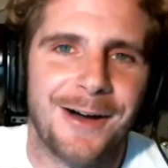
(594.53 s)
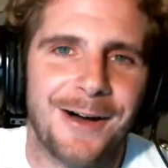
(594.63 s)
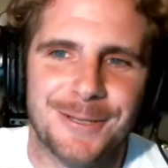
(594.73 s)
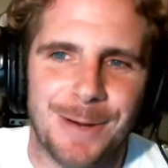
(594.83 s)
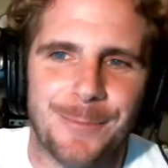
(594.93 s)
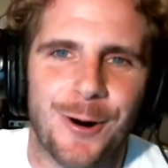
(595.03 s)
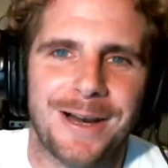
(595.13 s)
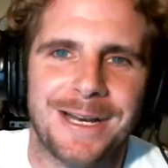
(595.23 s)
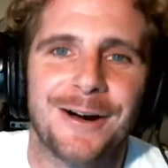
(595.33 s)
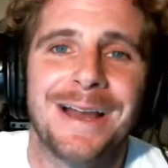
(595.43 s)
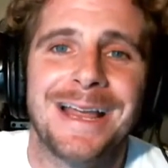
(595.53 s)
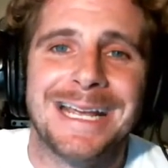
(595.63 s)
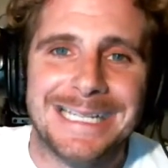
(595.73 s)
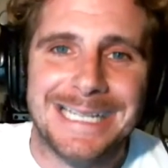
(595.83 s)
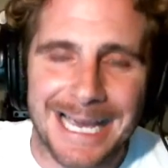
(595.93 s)
hundreds of people on here.
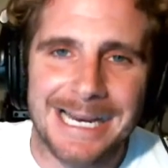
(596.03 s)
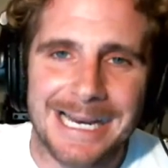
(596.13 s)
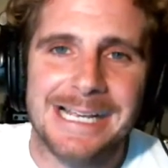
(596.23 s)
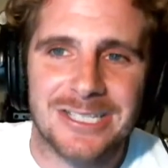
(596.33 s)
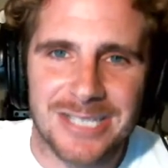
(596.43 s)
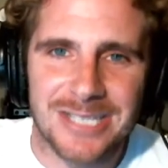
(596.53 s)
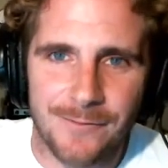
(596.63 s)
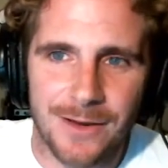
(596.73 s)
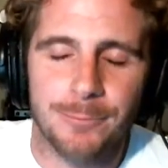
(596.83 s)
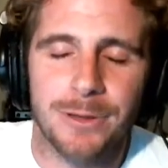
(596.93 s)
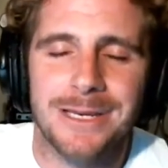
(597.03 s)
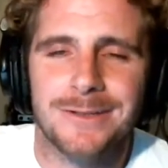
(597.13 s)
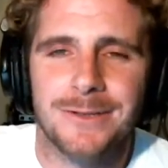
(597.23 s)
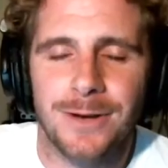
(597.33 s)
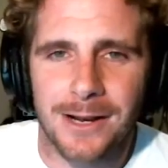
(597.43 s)
Get it, save it.
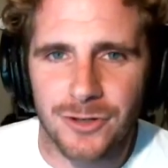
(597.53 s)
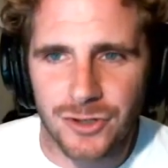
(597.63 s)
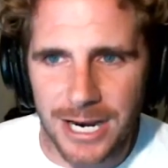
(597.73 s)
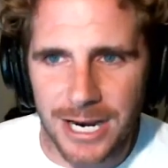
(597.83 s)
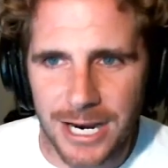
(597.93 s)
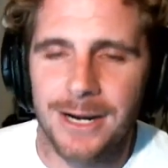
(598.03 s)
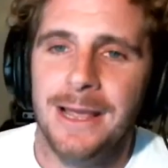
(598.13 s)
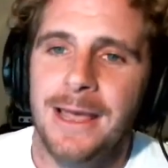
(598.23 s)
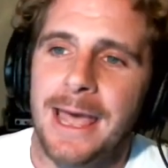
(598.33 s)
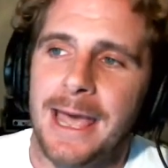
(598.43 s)
Please do not share it.